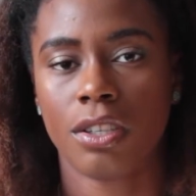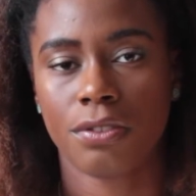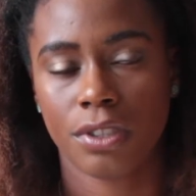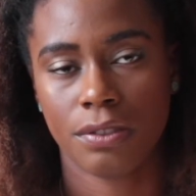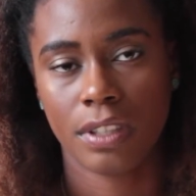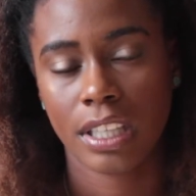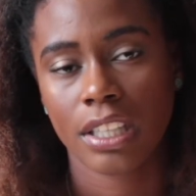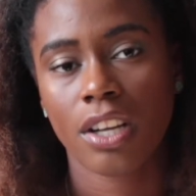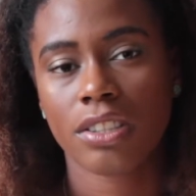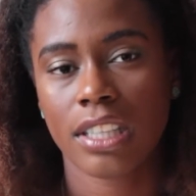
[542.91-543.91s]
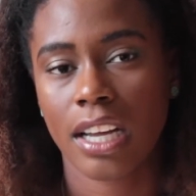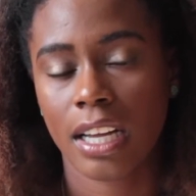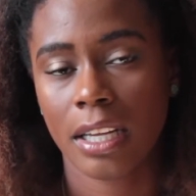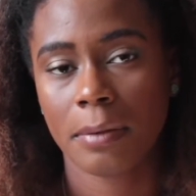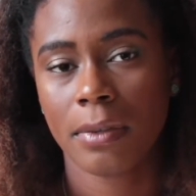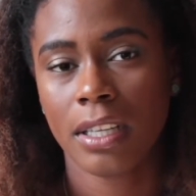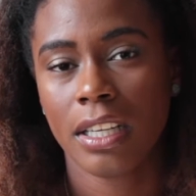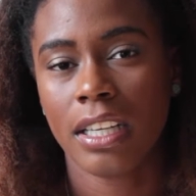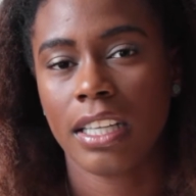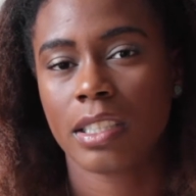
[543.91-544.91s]
for a very long time,
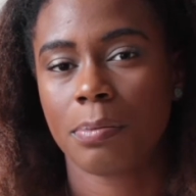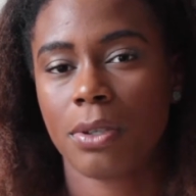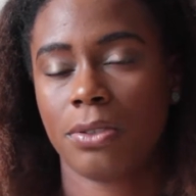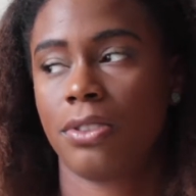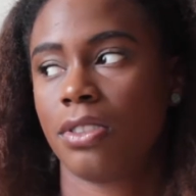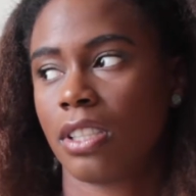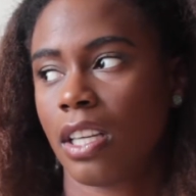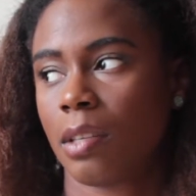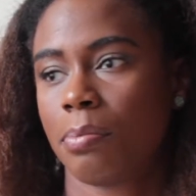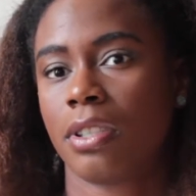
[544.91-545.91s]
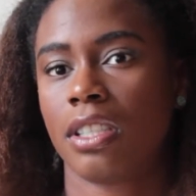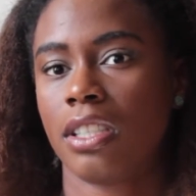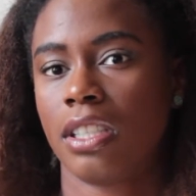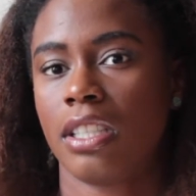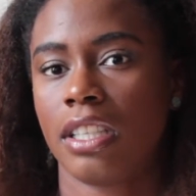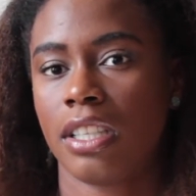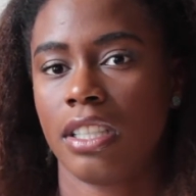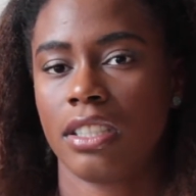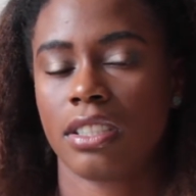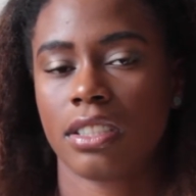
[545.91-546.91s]
as opposed to like put it in there
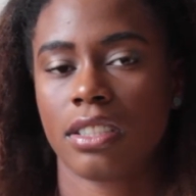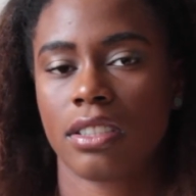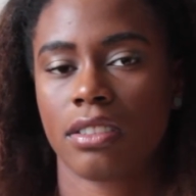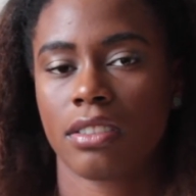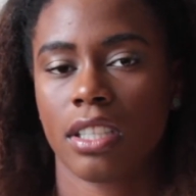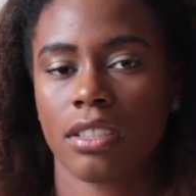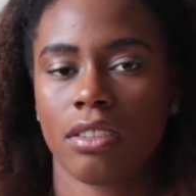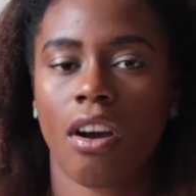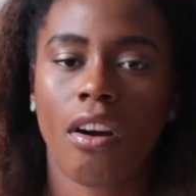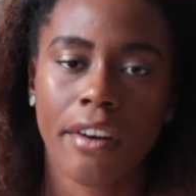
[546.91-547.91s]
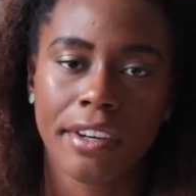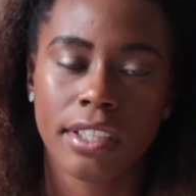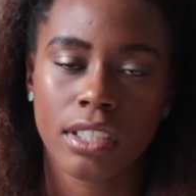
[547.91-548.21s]
and it just gets hard.